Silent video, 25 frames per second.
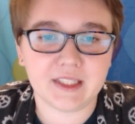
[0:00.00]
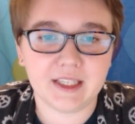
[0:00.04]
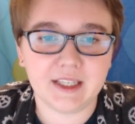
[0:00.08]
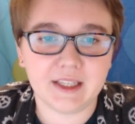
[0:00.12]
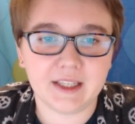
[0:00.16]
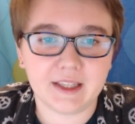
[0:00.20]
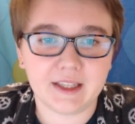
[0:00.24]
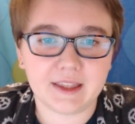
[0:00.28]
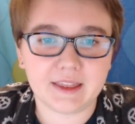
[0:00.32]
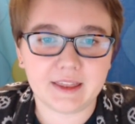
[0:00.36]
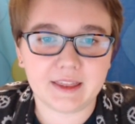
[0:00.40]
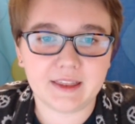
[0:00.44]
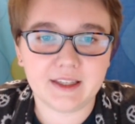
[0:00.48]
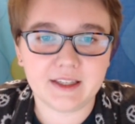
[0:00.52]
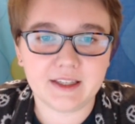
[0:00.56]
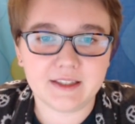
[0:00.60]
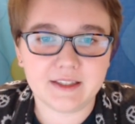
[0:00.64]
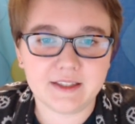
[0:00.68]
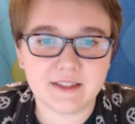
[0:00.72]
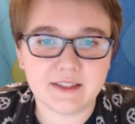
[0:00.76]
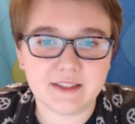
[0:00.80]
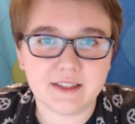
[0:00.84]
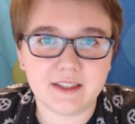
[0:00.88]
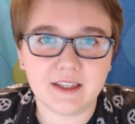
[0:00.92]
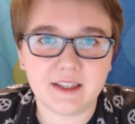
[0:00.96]

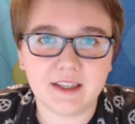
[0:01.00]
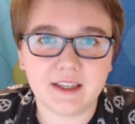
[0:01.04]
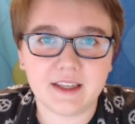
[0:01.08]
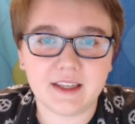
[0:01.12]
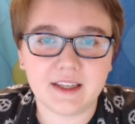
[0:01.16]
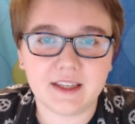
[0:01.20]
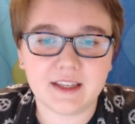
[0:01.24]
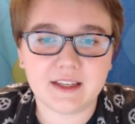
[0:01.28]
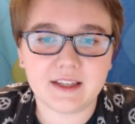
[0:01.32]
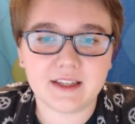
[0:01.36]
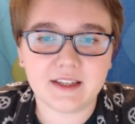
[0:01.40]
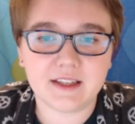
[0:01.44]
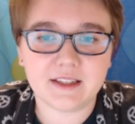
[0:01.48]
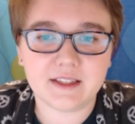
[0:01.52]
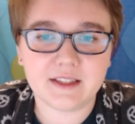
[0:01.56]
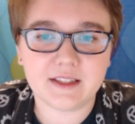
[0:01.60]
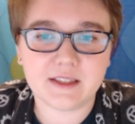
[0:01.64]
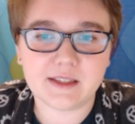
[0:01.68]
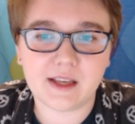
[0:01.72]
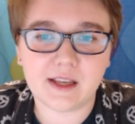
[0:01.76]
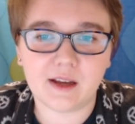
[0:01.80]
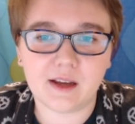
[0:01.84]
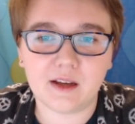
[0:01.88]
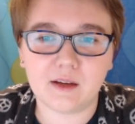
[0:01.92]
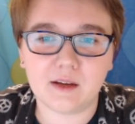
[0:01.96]
This is
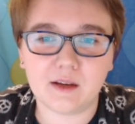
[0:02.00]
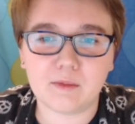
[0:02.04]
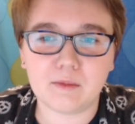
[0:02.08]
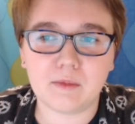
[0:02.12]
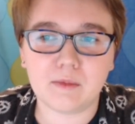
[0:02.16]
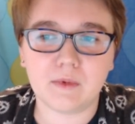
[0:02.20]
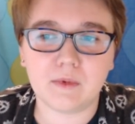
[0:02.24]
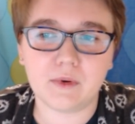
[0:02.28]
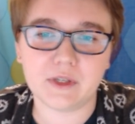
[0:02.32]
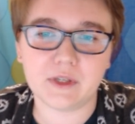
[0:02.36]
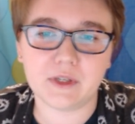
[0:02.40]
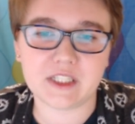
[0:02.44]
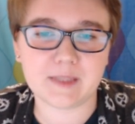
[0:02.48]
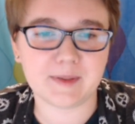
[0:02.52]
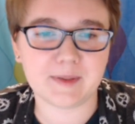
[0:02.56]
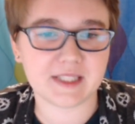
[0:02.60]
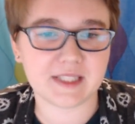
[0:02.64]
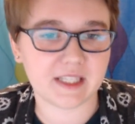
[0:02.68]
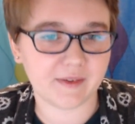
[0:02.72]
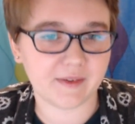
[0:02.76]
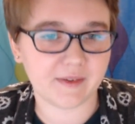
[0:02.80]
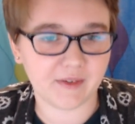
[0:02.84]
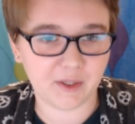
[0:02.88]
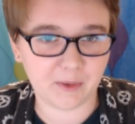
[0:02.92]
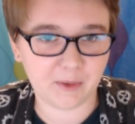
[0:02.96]
a more
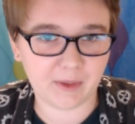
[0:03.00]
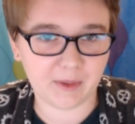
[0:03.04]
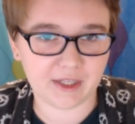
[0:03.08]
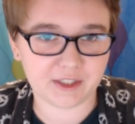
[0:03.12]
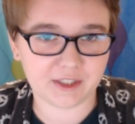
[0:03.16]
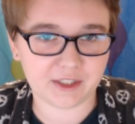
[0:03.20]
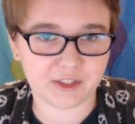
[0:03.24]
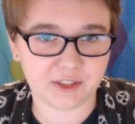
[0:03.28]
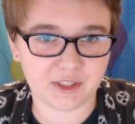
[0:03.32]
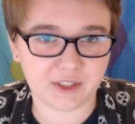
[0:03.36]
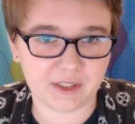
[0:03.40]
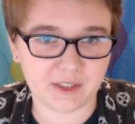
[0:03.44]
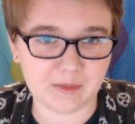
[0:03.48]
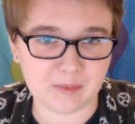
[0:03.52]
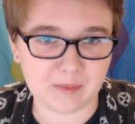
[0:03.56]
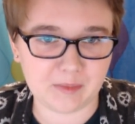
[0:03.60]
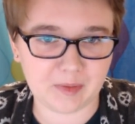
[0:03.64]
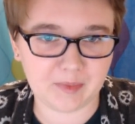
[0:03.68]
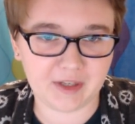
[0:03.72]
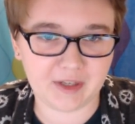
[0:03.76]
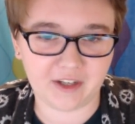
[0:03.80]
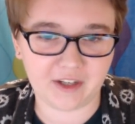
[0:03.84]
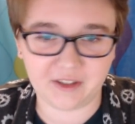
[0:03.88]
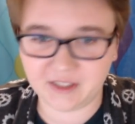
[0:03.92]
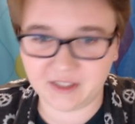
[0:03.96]
specific question, but
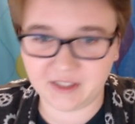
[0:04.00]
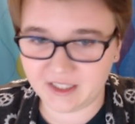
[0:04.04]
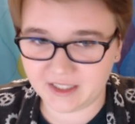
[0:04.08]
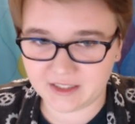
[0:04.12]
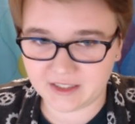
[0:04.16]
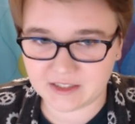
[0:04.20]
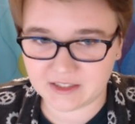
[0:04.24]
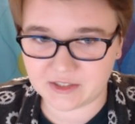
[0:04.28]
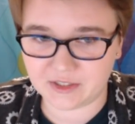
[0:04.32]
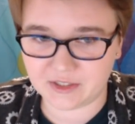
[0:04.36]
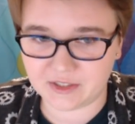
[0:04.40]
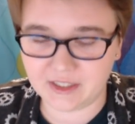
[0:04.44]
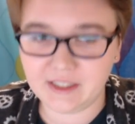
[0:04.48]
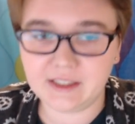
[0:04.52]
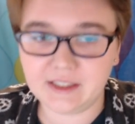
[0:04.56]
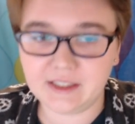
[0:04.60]
we are going to answer it.